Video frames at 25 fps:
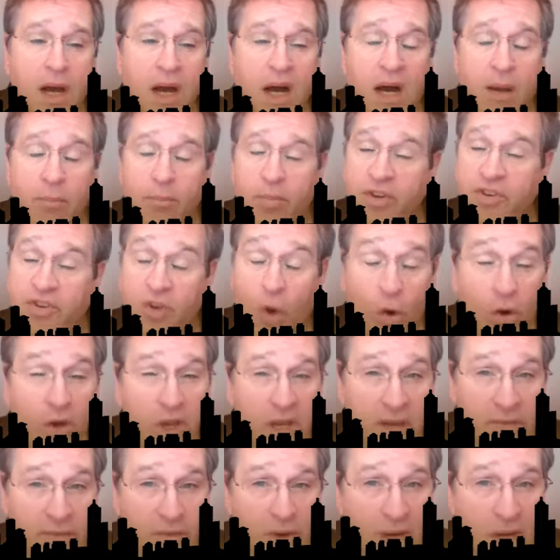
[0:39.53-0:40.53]
But
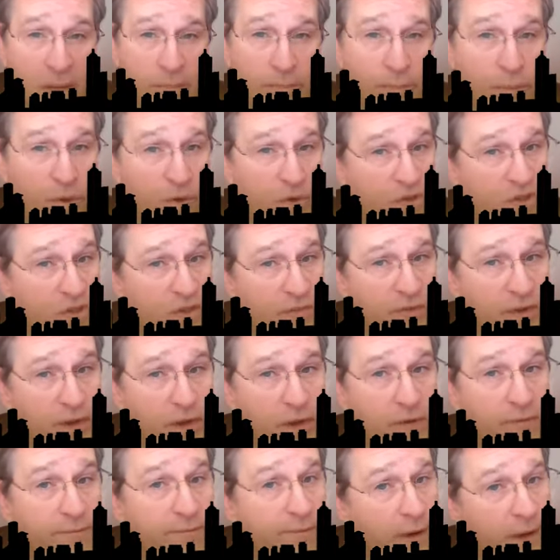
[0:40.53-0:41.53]
don't give up,
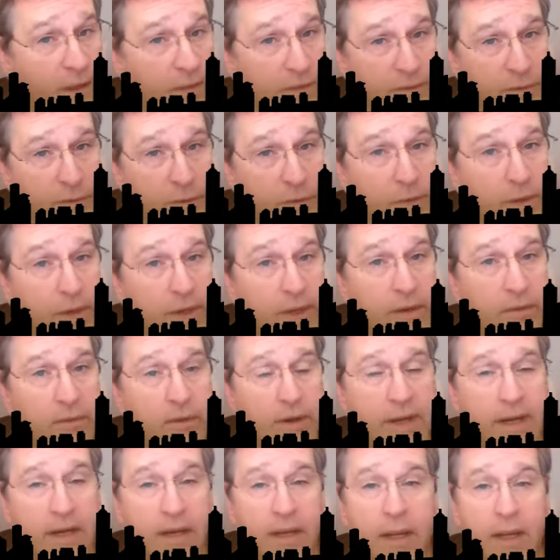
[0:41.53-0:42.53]
persevere, fight through it,
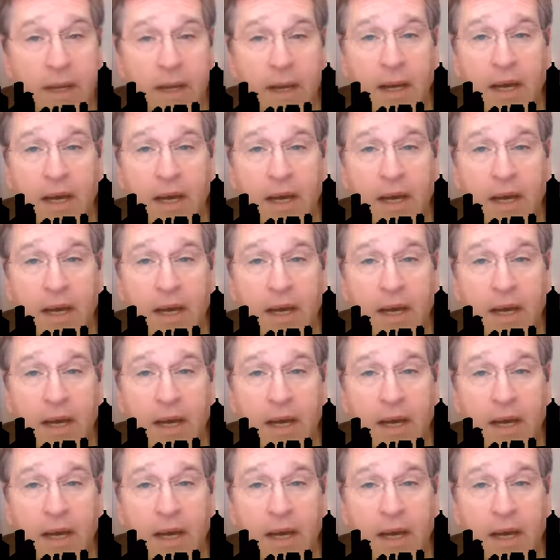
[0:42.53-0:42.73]
right?